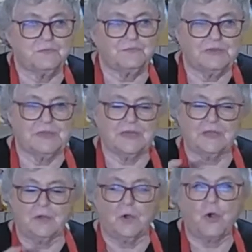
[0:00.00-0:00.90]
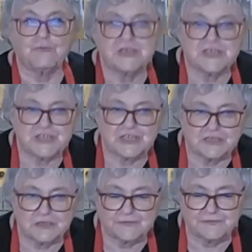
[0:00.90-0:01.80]
really orangey
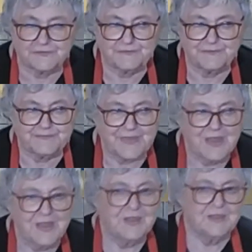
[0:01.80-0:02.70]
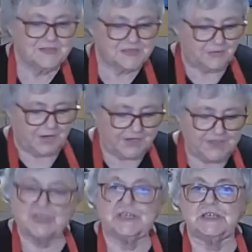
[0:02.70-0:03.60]
enough. So I
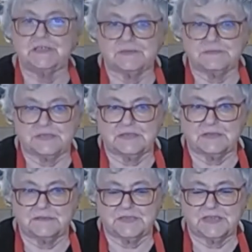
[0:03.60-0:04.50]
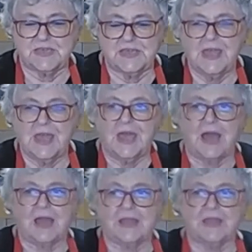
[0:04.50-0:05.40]
cheat sometimes
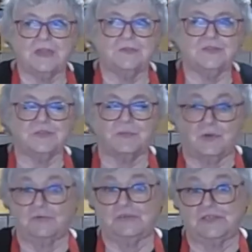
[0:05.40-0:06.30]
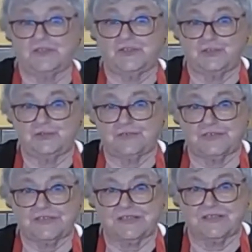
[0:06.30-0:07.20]
and I use some orange
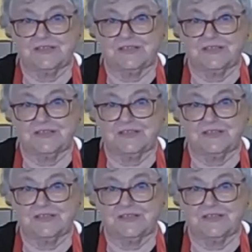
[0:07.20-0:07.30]
juice